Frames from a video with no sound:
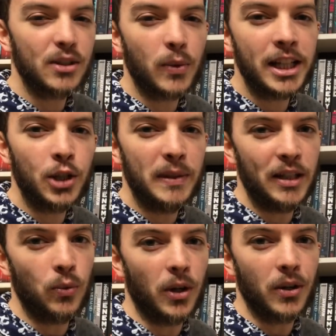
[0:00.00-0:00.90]
It's quite a
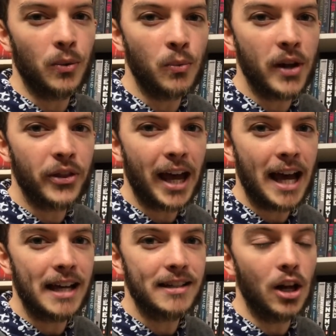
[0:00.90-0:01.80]
unique world and one that
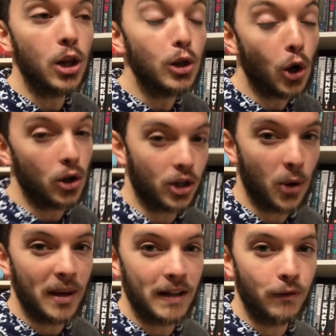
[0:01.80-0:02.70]
has a lot
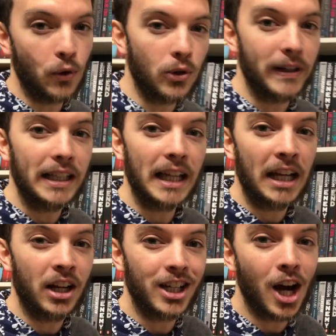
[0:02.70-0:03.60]
going for it,
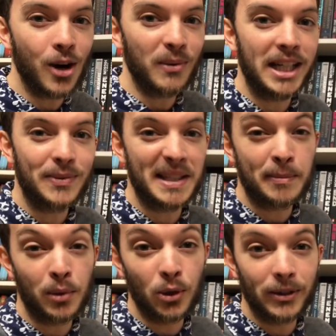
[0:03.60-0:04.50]
and I can't wait to
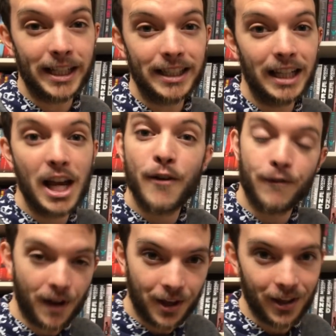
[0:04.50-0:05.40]
explore it
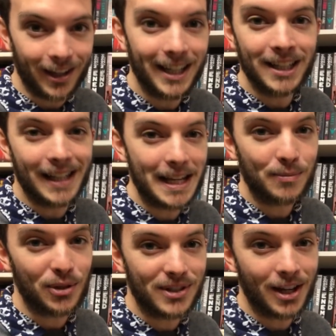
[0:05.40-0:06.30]
further in the next
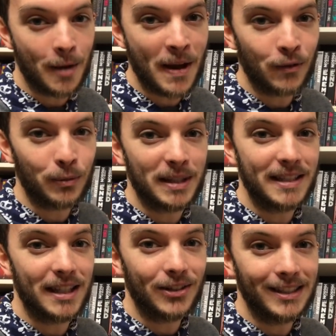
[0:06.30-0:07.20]
books that come out from this
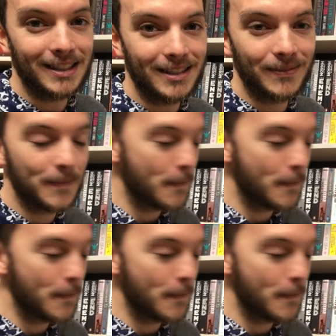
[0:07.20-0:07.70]
series.